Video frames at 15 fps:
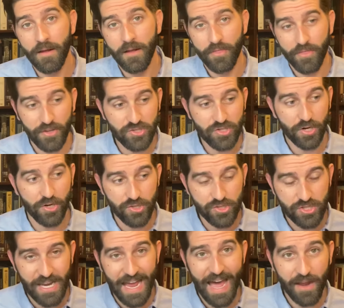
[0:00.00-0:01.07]
the
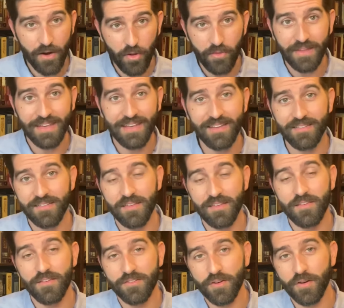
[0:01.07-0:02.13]
church had all the kids in
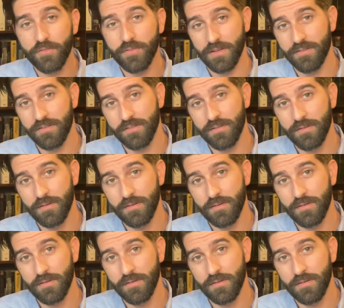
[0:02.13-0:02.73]
the service.